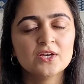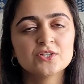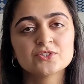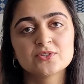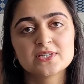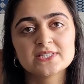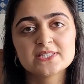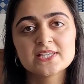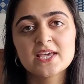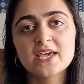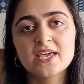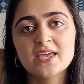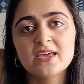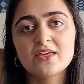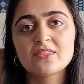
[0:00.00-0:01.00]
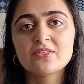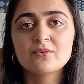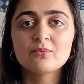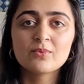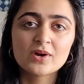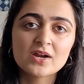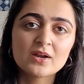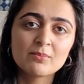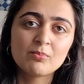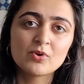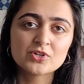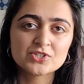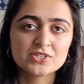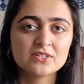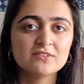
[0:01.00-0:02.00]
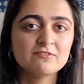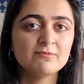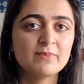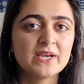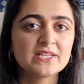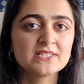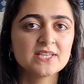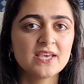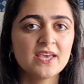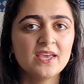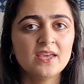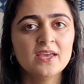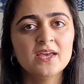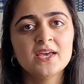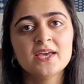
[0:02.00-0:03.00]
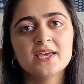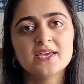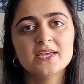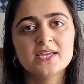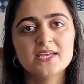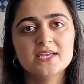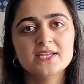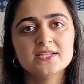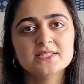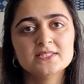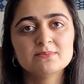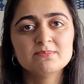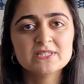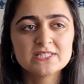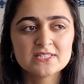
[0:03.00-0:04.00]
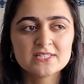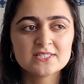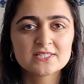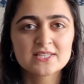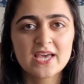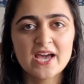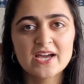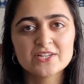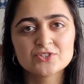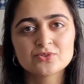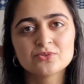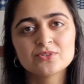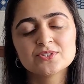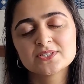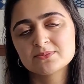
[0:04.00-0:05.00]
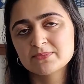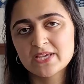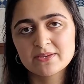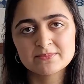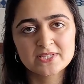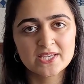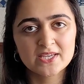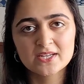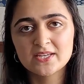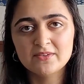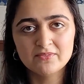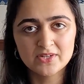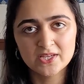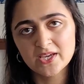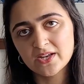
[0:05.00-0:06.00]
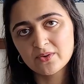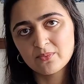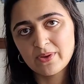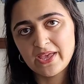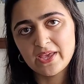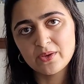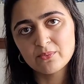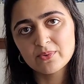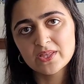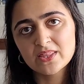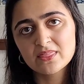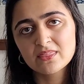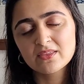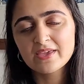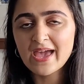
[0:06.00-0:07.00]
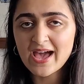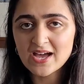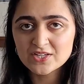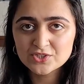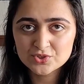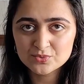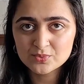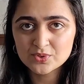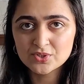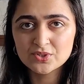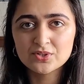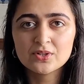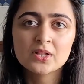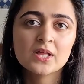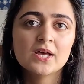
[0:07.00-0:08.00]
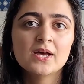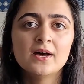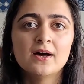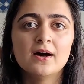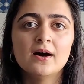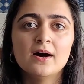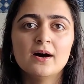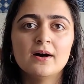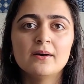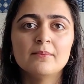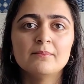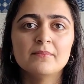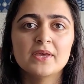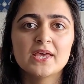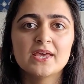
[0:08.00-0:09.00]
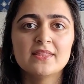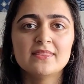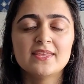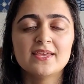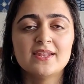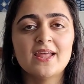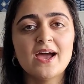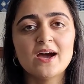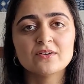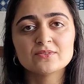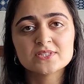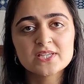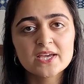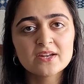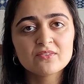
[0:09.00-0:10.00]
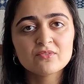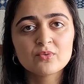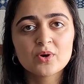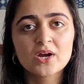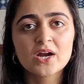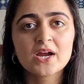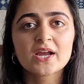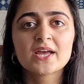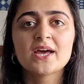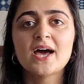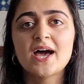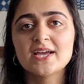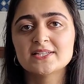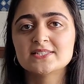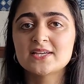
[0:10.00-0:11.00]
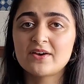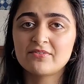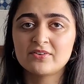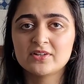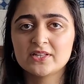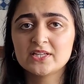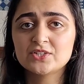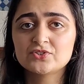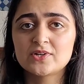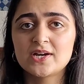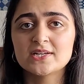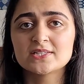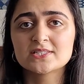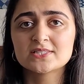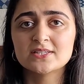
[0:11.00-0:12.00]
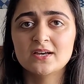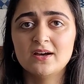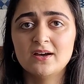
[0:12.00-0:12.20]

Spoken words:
So I'd say the work portion of my day is business casual. Sometimes I can even get away with casual. And then outside of work, I definitely dress